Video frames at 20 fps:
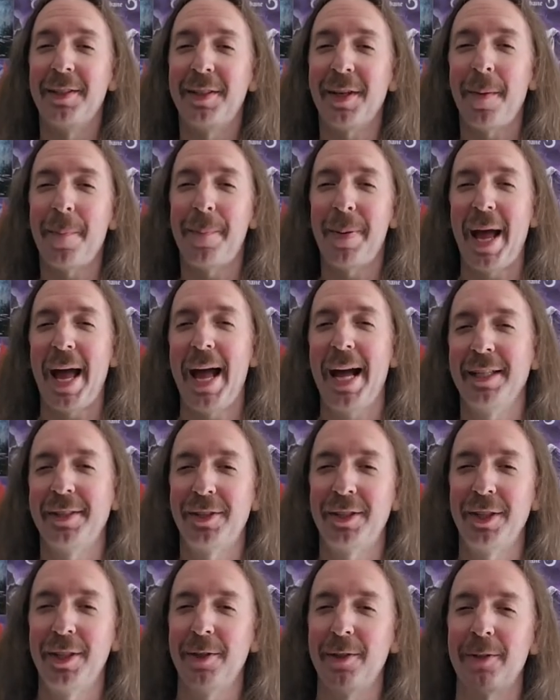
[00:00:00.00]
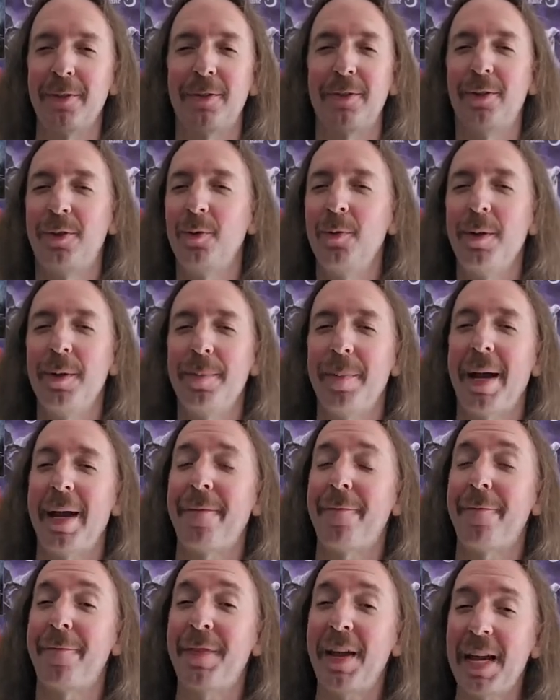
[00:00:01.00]
some past years, doing my
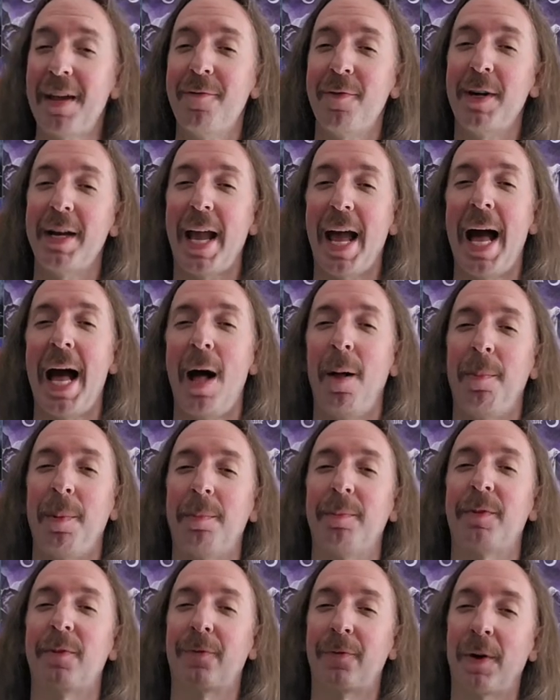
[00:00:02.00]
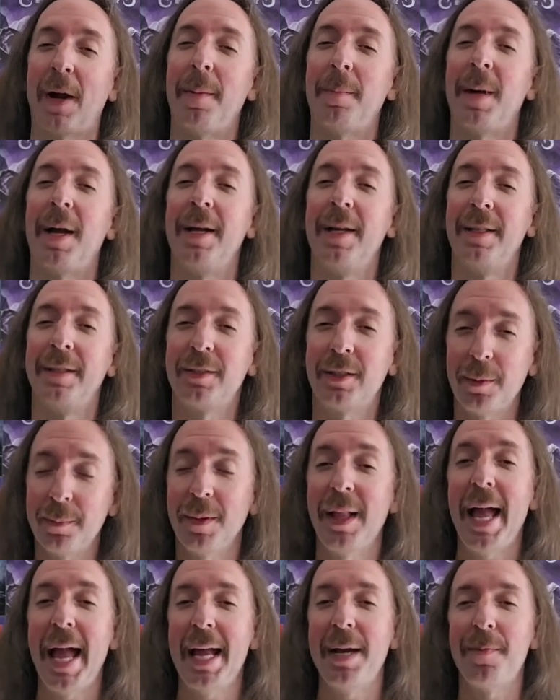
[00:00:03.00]
favorite albums from some
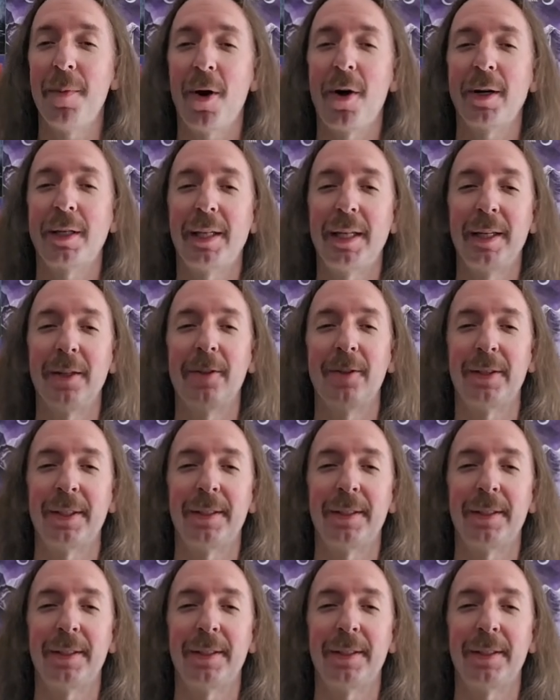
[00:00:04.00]
landmark years,